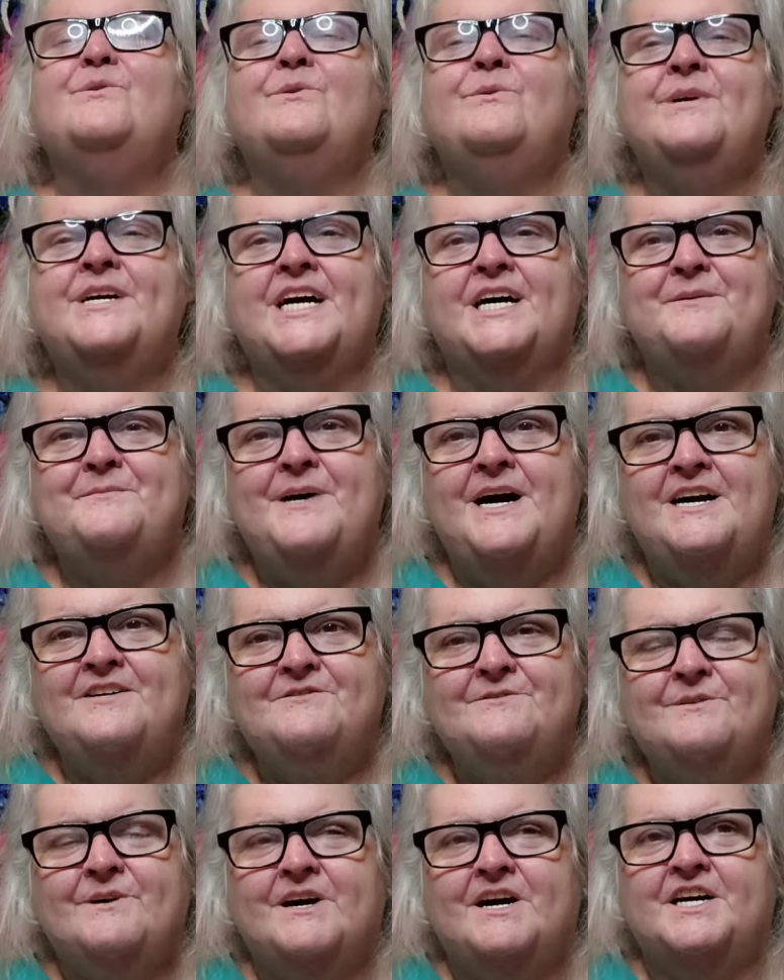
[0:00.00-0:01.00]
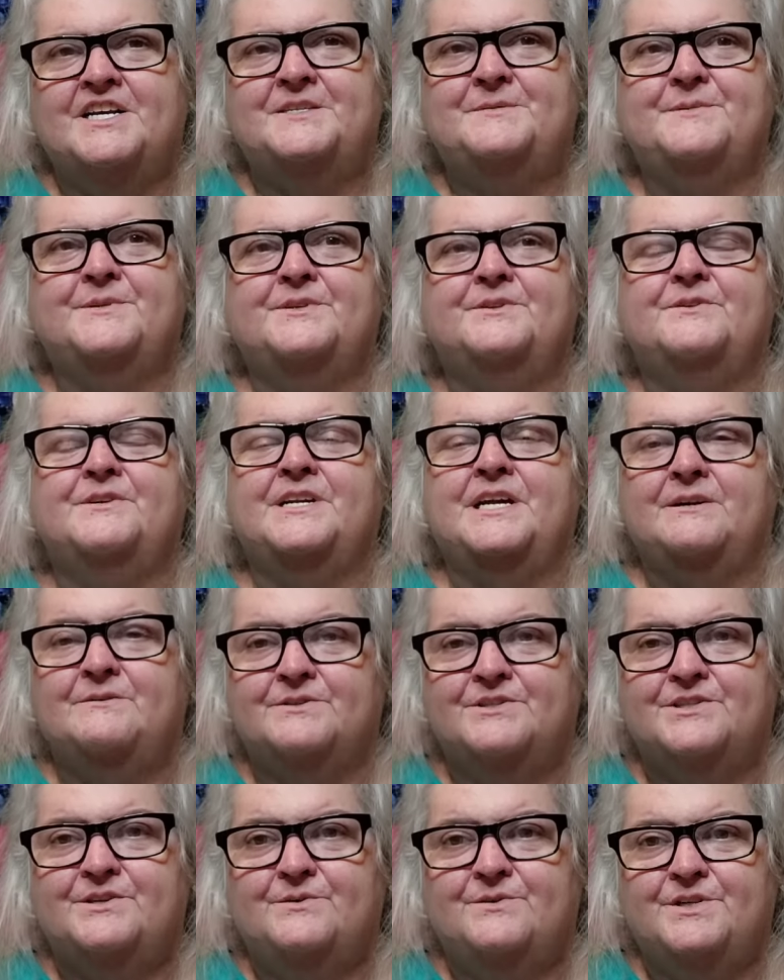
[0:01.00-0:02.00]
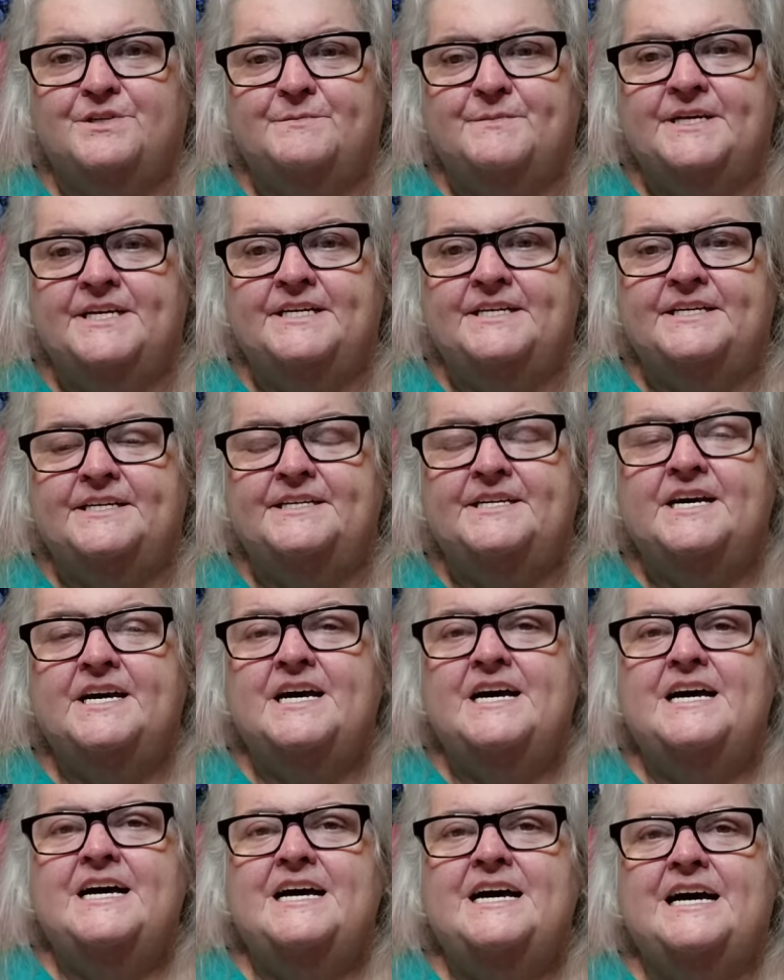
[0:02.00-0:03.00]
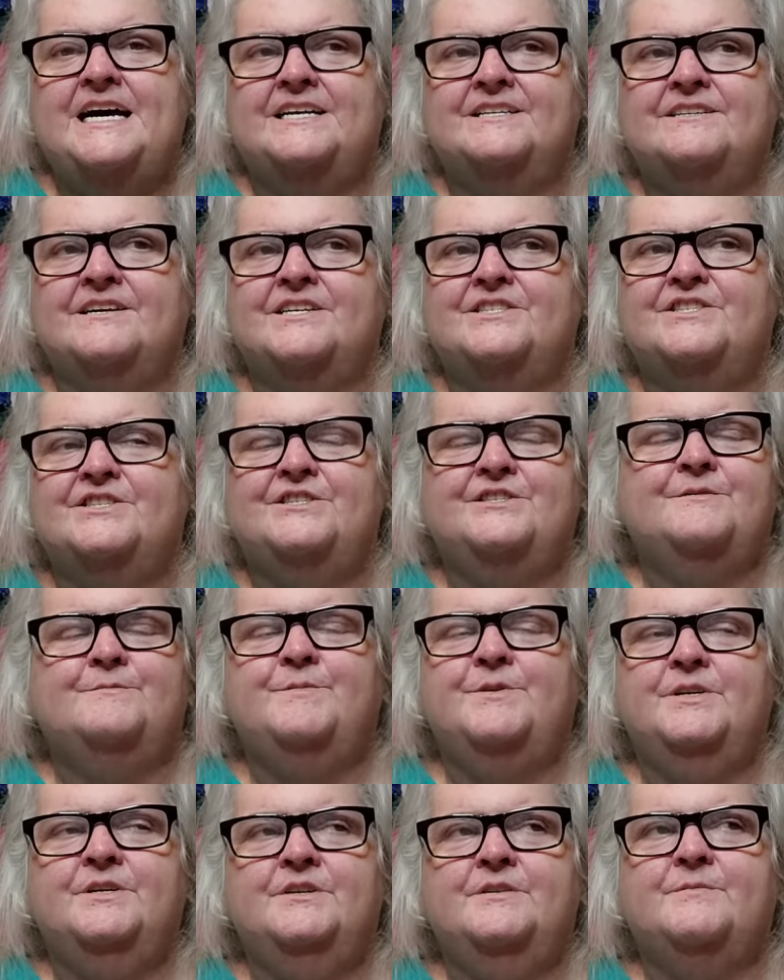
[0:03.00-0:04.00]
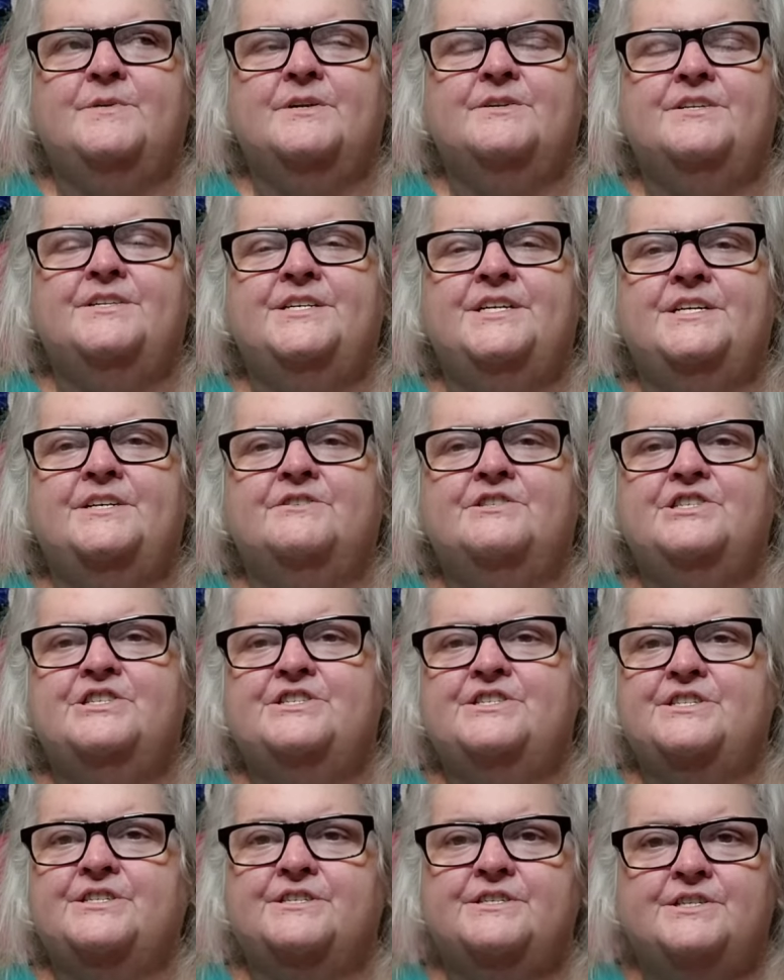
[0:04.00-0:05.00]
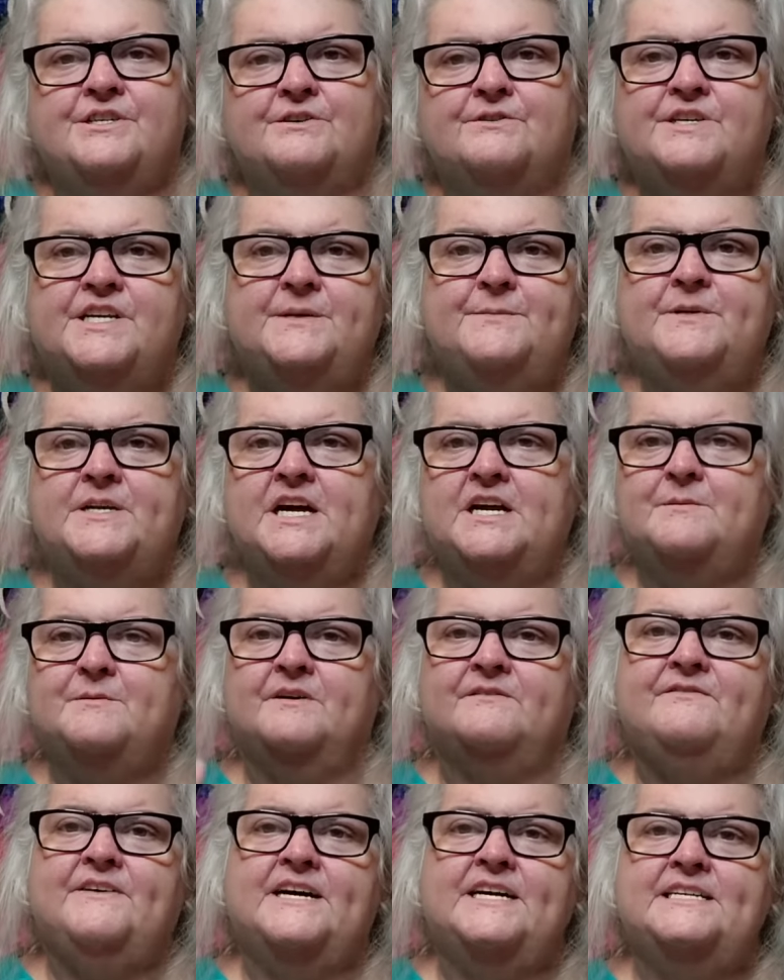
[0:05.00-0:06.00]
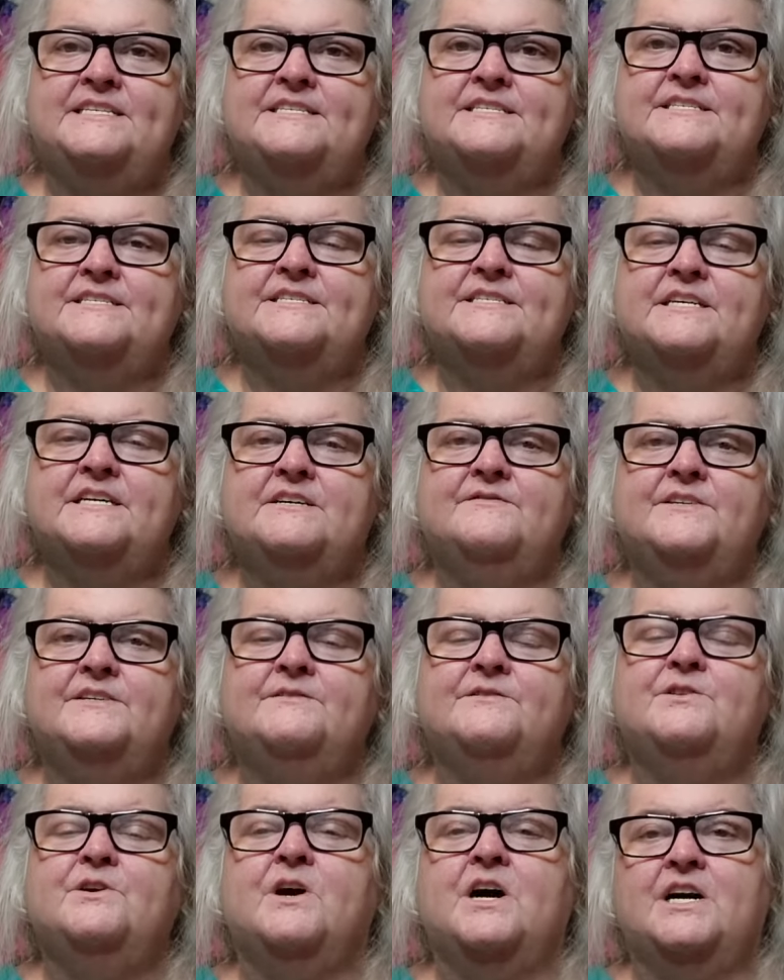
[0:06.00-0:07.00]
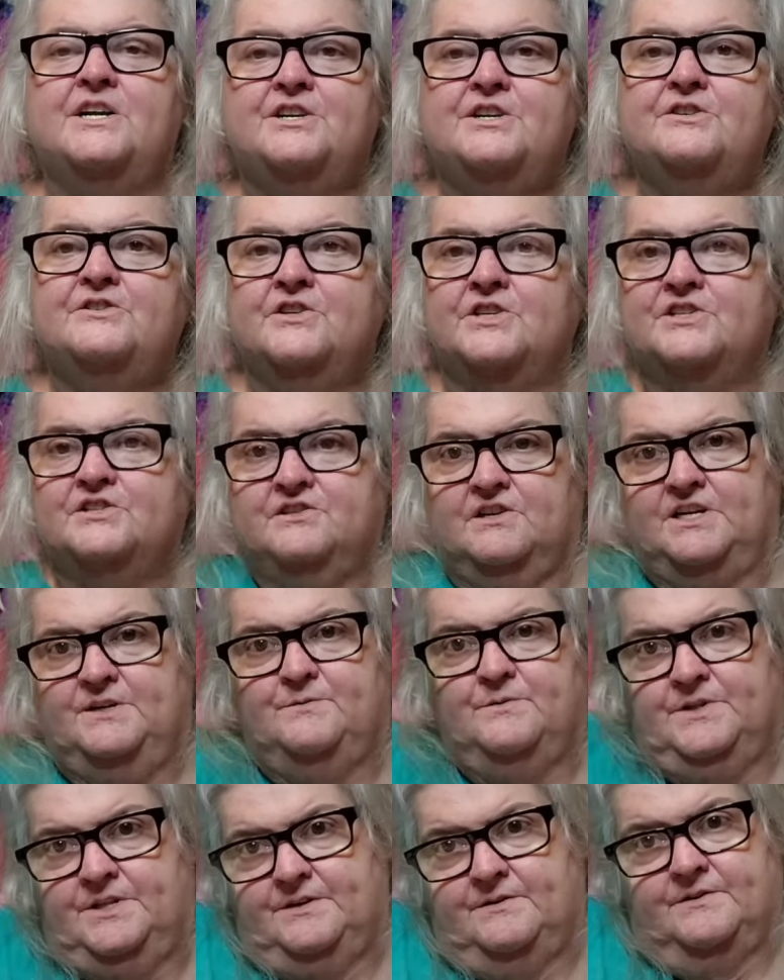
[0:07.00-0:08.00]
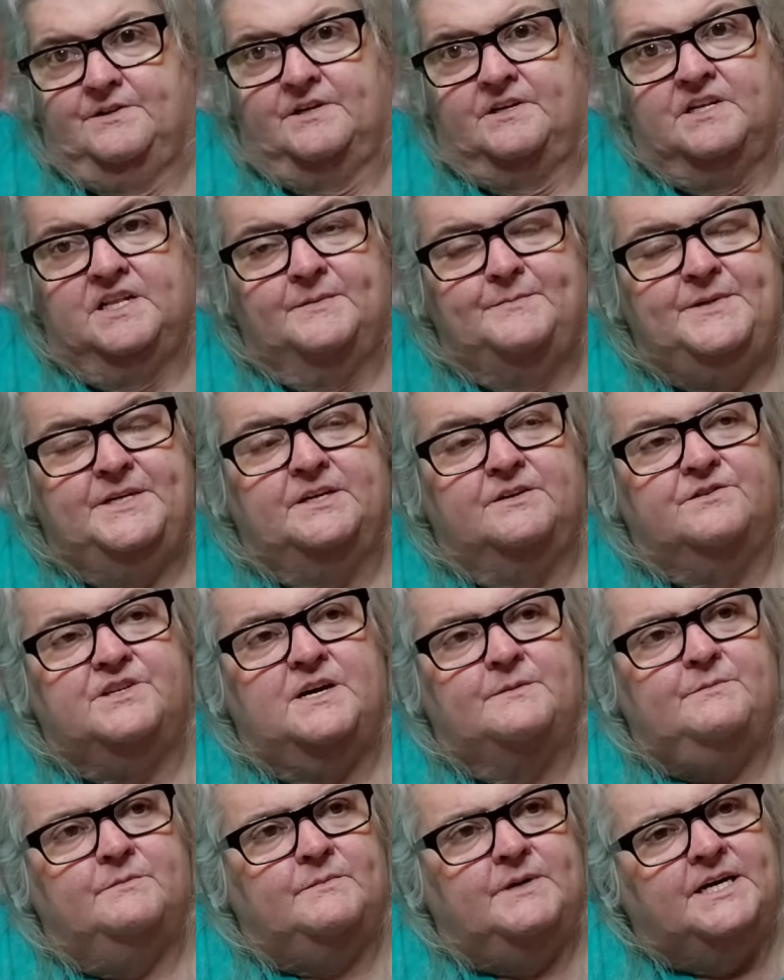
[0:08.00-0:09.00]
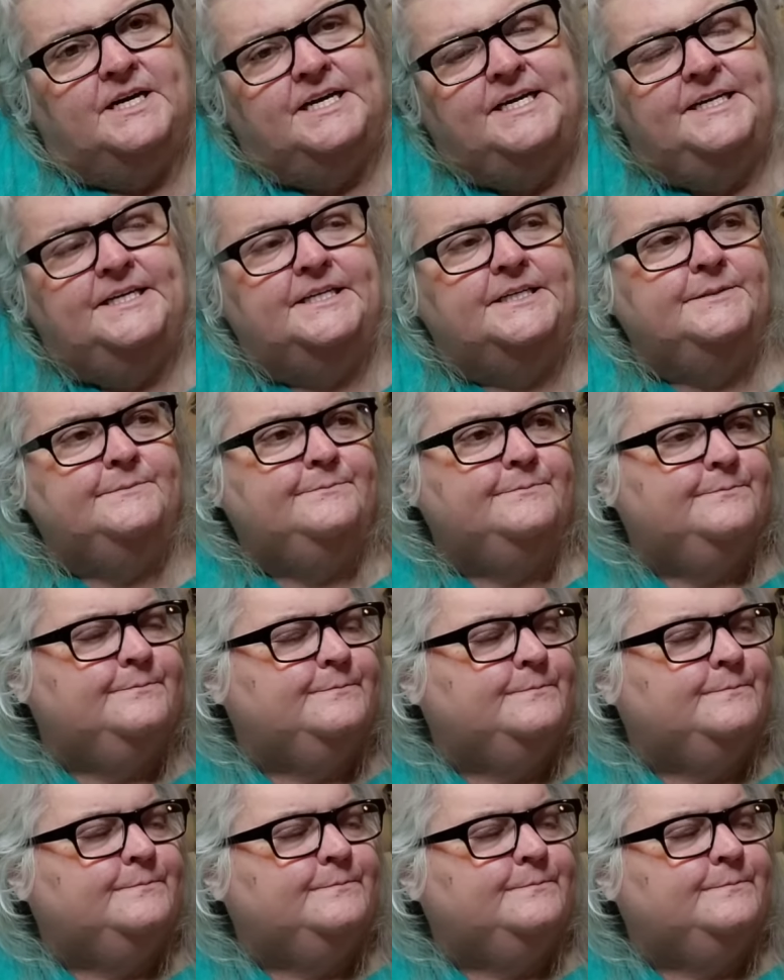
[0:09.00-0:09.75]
when we got back from the hospital and I was going to bed, I was like, just put it in a ponytail, just to you know keep it out of my face and stuff. Even though I usually sleep with it, the clippy on top of my head.